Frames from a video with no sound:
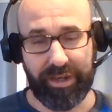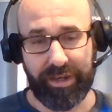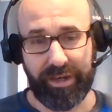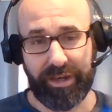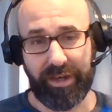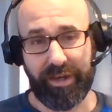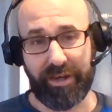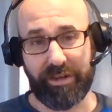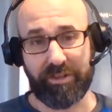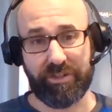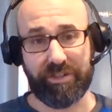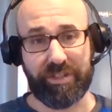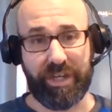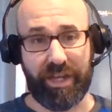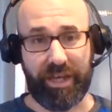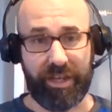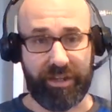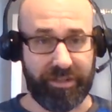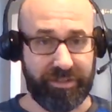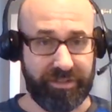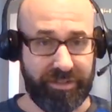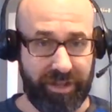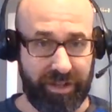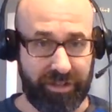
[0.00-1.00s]
I understand
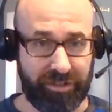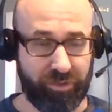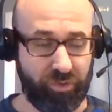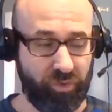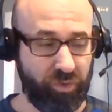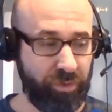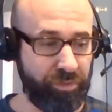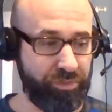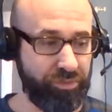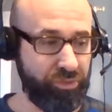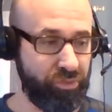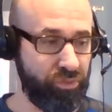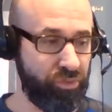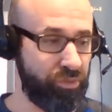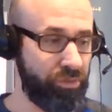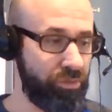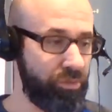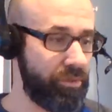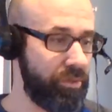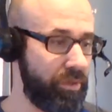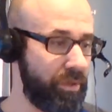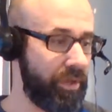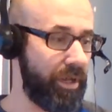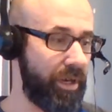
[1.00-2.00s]
it's not scriptural.
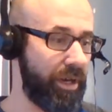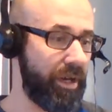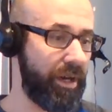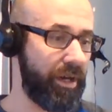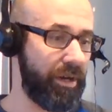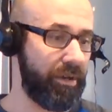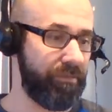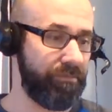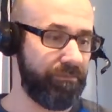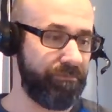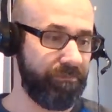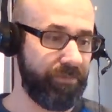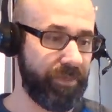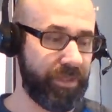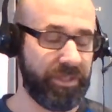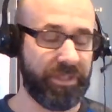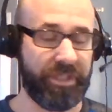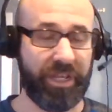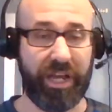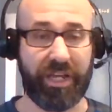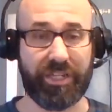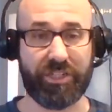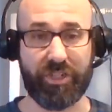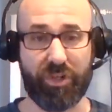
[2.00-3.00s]
Um, the
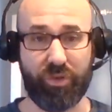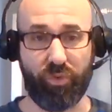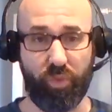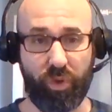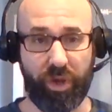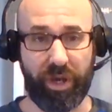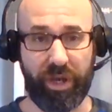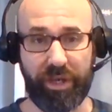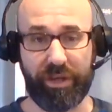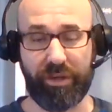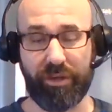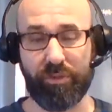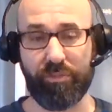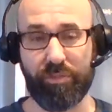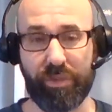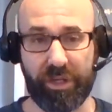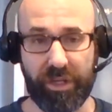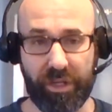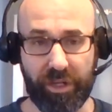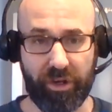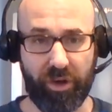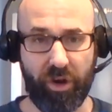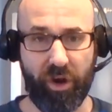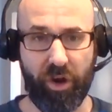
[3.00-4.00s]
snatching away or
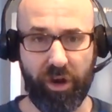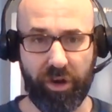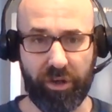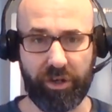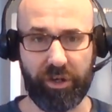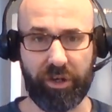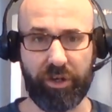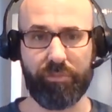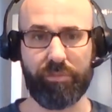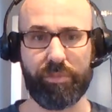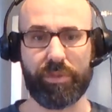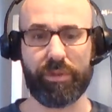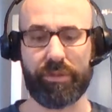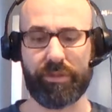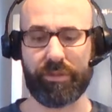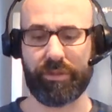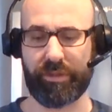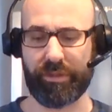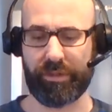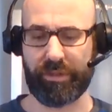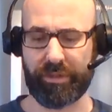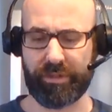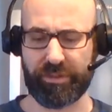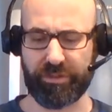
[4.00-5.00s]
being caught up
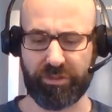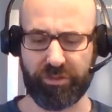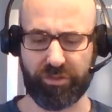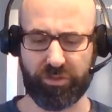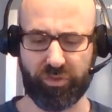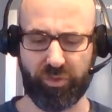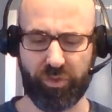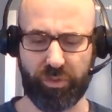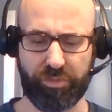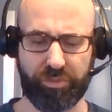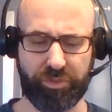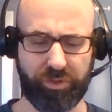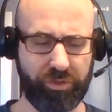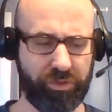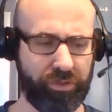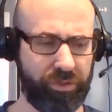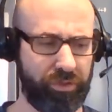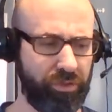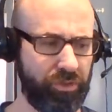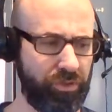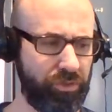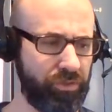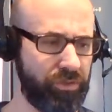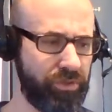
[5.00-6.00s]
is the scripture
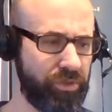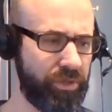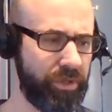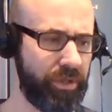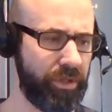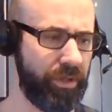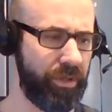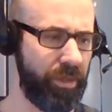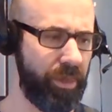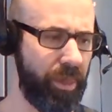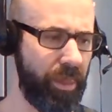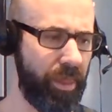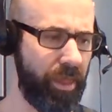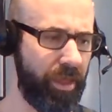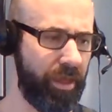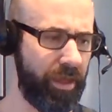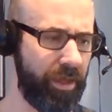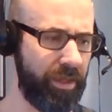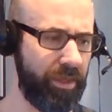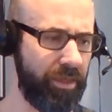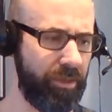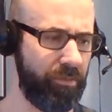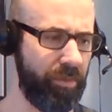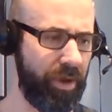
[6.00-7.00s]
used
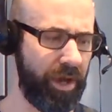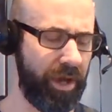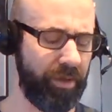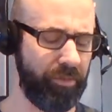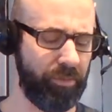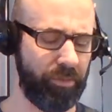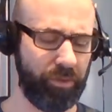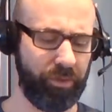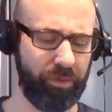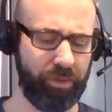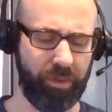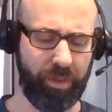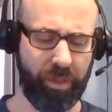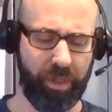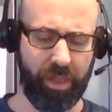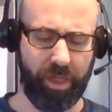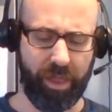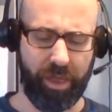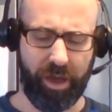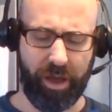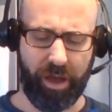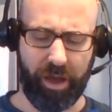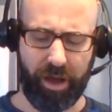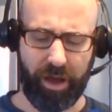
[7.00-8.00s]
in the Bible.
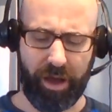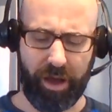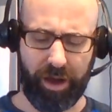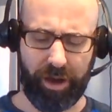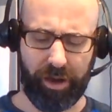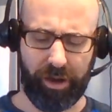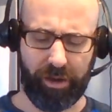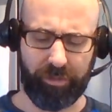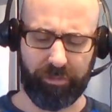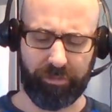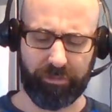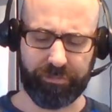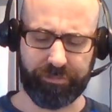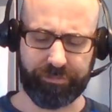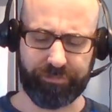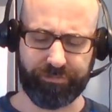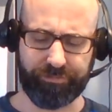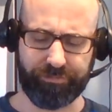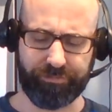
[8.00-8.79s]
Um,